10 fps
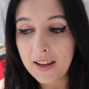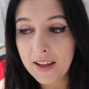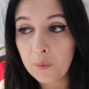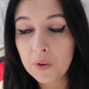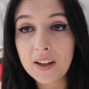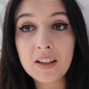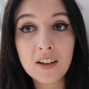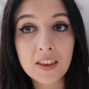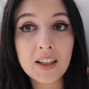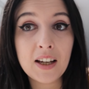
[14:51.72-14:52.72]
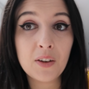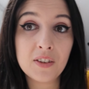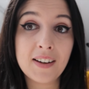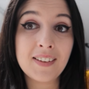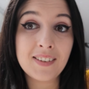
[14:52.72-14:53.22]
it was like nothing
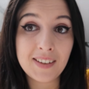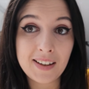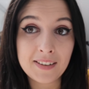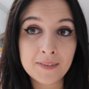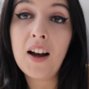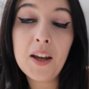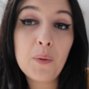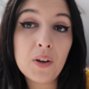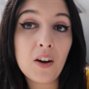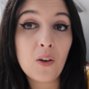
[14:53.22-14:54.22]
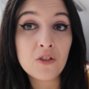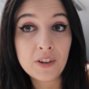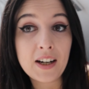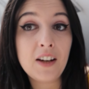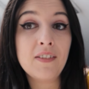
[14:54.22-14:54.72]
else I'd seen. I would
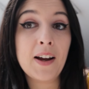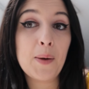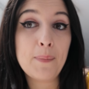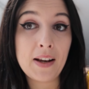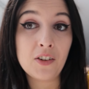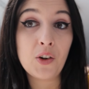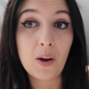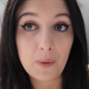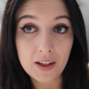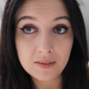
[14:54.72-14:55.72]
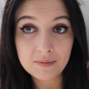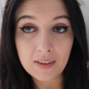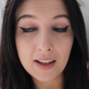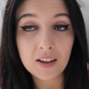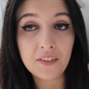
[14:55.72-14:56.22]
really recommend going,
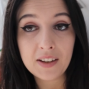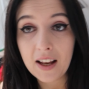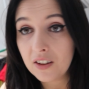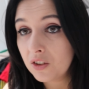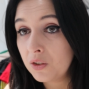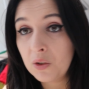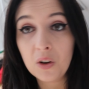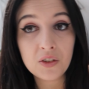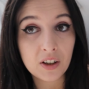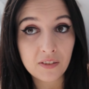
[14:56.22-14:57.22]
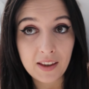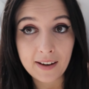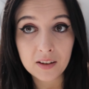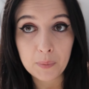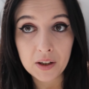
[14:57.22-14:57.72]
as I've said, not just for the
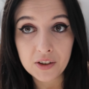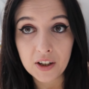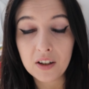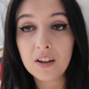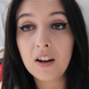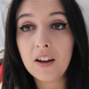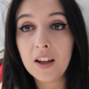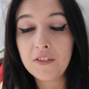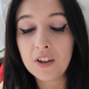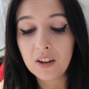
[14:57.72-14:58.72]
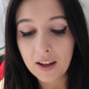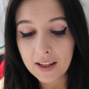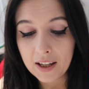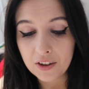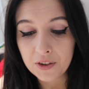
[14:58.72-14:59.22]
exhibition. If you
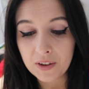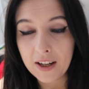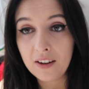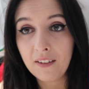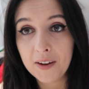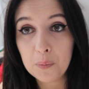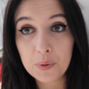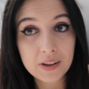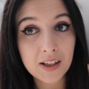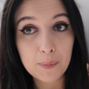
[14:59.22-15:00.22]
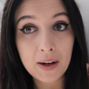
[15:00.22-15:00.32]
like history, you like pretty